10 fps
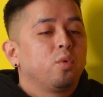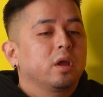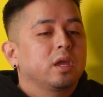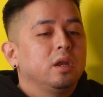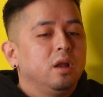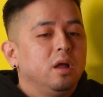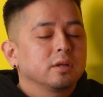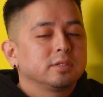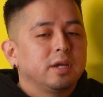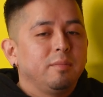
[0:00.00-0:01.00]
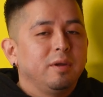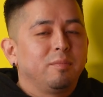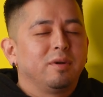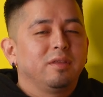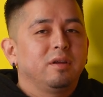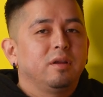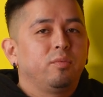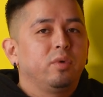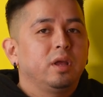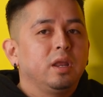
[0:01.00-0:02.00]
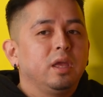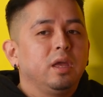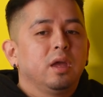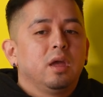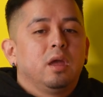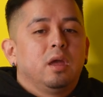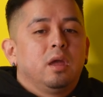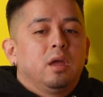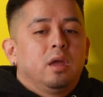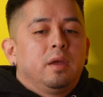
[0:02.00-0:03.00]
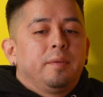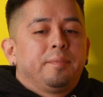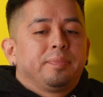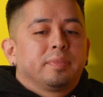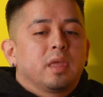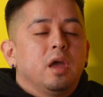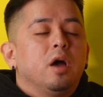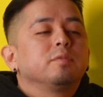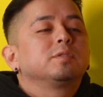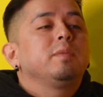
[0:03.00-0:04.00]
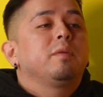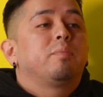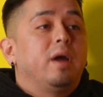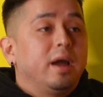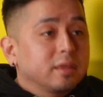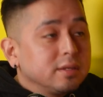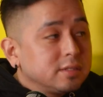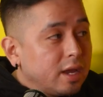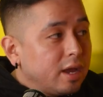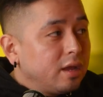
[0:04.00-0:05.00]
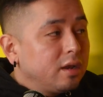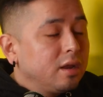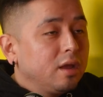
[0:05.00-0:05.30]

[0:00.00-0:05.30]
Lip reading: Working alongside my brother really helps me practice that.